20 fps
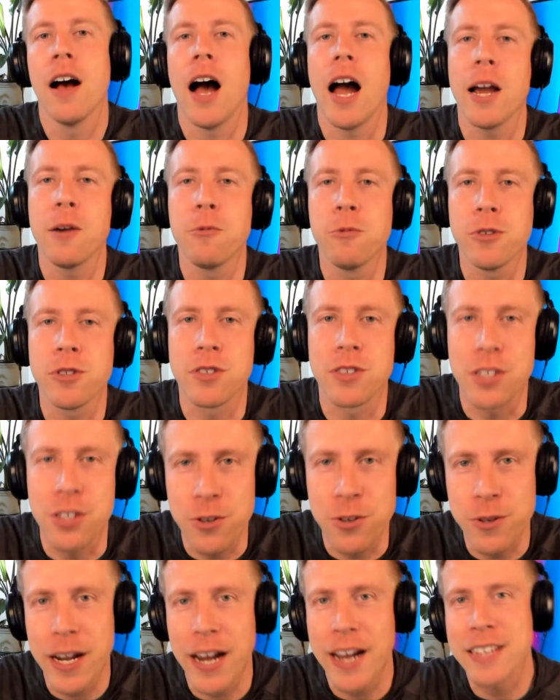I will see
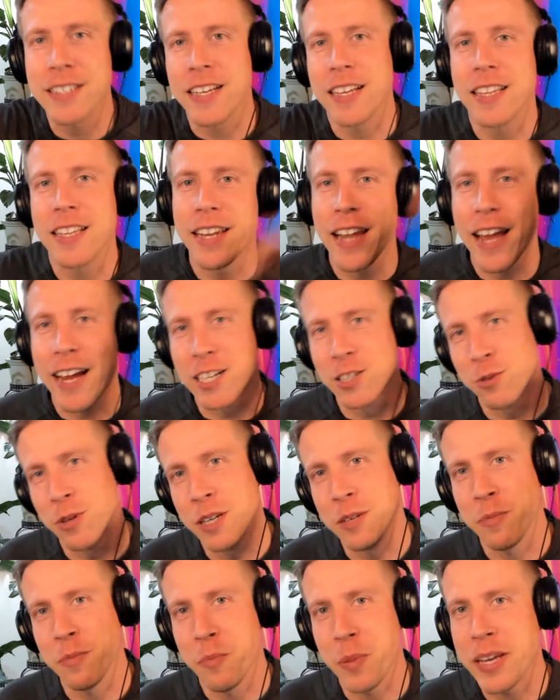you guys in the next
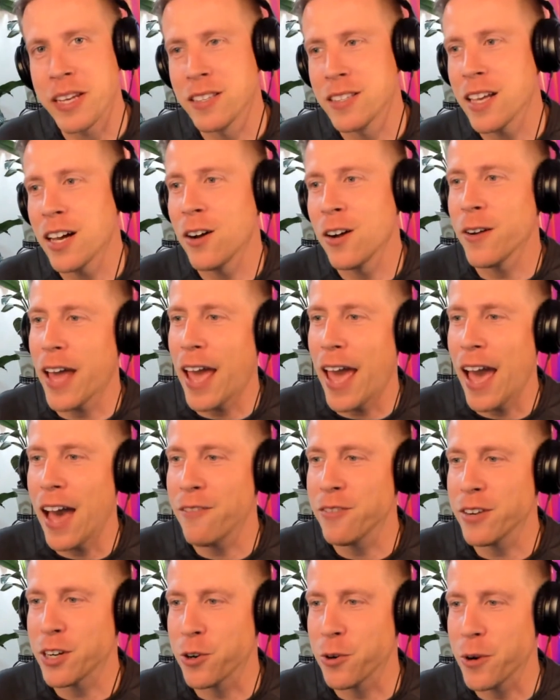one. Peace out.
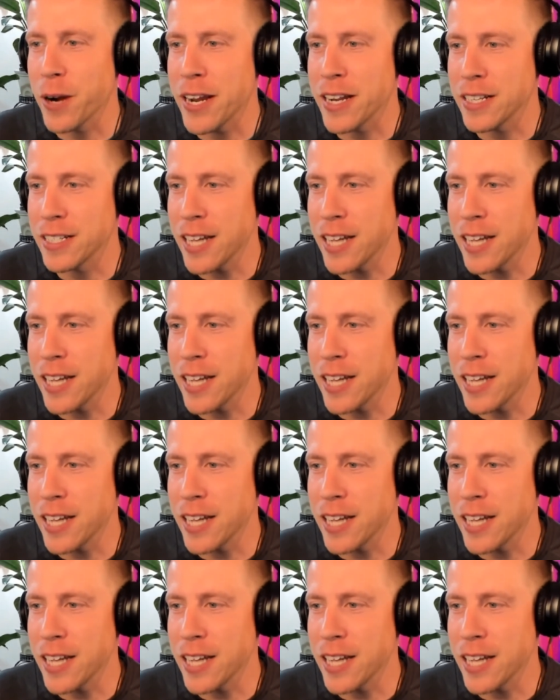Have a great